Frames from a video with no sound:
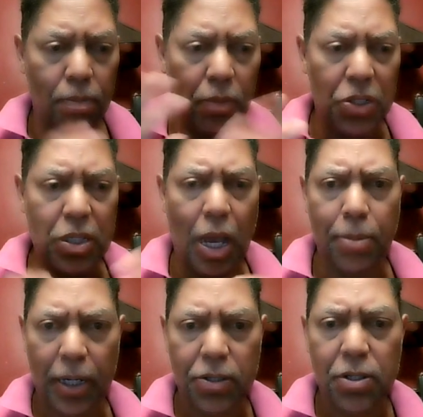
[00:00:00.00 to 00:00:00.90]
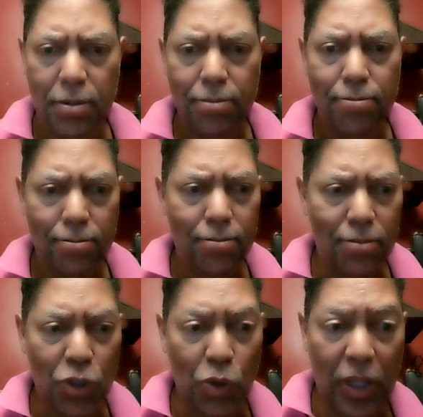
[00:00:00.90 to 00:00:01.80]
these topics.
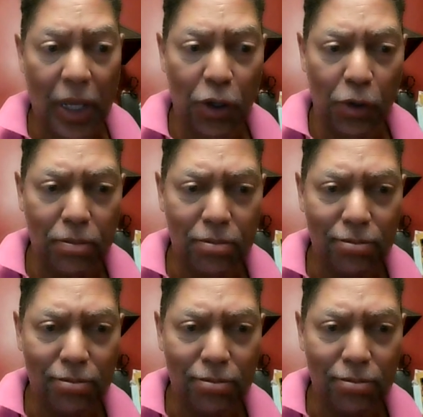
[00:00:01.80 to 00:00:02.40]
So thank you.